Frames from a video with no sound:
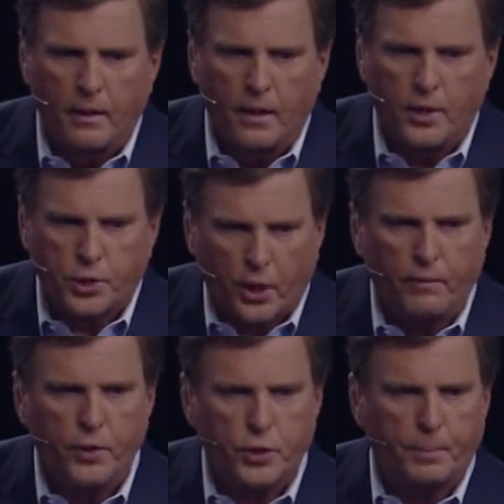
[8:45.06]
A
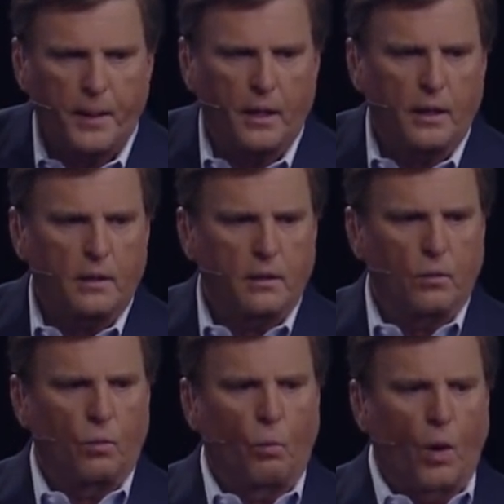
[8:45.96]
servant spirit
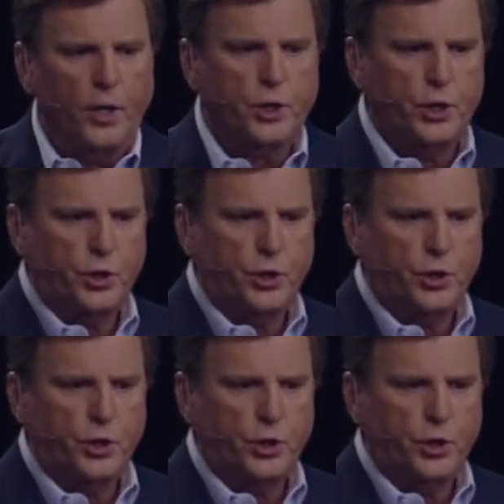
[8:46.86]
wants to